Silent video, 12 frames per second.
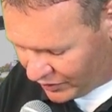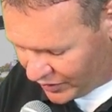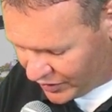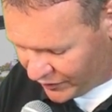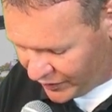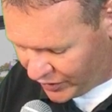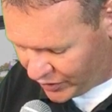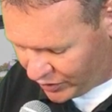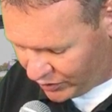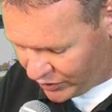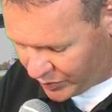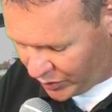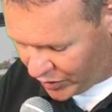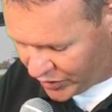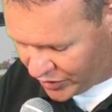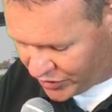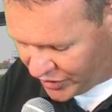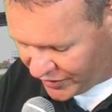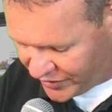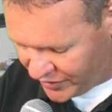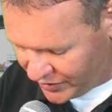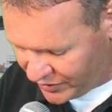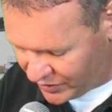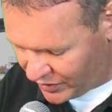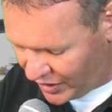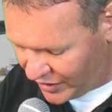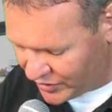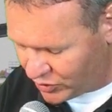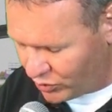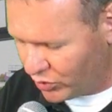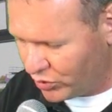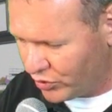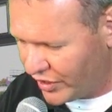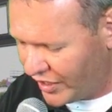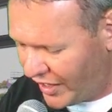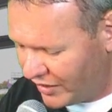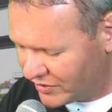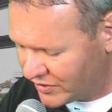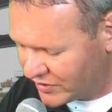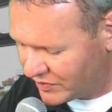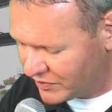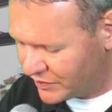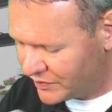This vehicle is parked adjacent to the high school greenhouse.